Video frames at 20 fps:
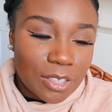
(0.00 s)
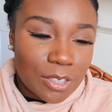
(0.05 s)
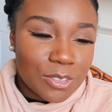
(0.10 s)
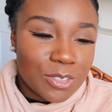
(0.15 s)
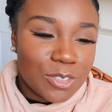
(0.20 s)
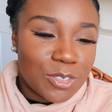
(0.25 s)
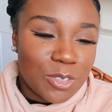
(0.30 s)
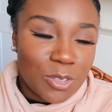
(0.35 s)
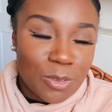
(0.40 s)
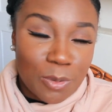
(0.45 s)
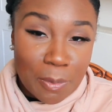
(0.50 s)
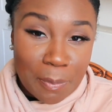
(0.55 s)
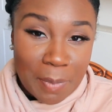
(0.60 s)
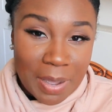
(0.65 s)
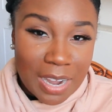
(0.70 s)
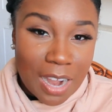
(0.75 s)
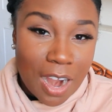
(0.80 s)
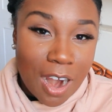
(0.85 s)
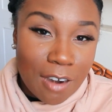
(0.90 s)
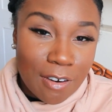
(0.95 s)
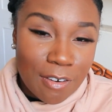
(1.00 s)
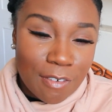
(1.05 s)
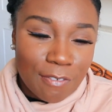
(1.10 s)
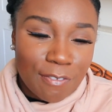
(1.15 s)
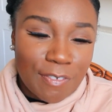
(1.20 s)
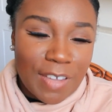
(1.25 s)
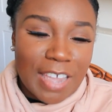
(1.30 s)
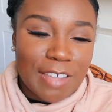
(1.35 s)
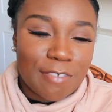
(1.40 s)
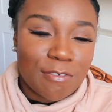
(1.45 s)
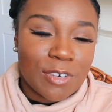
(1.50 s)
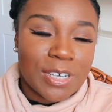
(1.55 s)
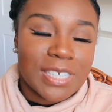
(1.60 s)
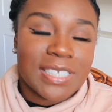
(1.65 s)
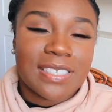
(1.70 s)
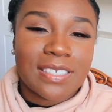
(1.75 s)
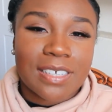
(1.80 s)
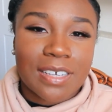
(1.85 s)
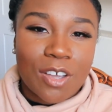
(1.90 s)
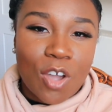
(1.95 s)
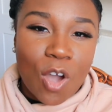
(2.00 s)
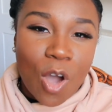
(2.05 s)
those two are my current favorites.